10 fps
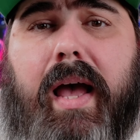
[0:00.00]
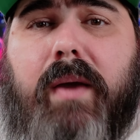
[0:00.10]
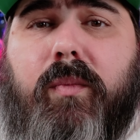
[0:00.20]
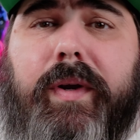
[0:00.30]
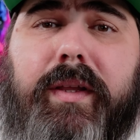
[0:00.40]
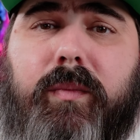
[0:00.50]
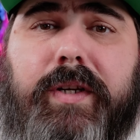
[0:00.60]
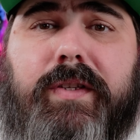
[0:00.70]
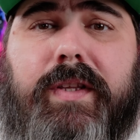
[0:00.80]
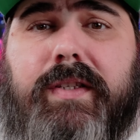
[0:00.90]
I really
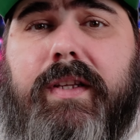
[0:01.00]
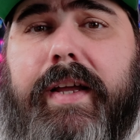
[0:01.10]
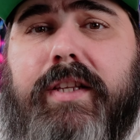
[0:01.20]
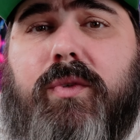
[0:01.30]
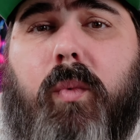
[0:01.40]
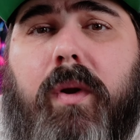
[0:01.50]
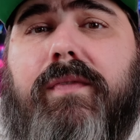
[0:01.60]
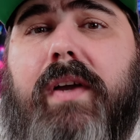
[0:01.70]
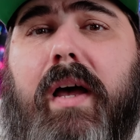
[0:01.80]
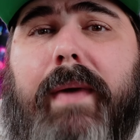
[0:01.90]
wish this lens would
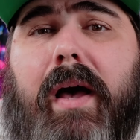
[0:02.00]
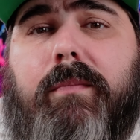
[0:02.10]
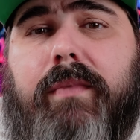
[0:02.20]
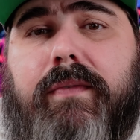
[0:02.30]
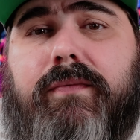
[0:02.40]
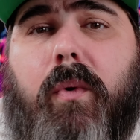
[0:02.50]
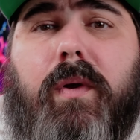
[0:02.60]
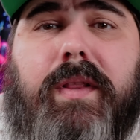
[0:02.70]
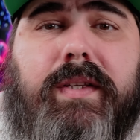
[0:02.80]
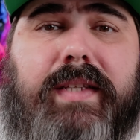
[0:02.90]
have come out
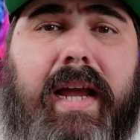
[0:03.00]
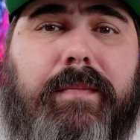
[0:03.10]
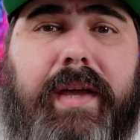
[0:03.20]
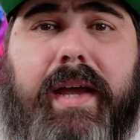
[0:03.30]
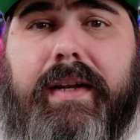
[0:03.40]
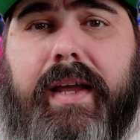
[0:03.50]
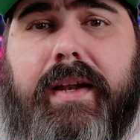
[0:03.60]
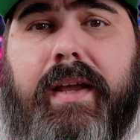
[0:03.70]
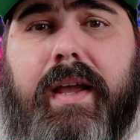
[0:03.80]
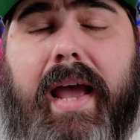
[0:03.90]
before the Samyang did,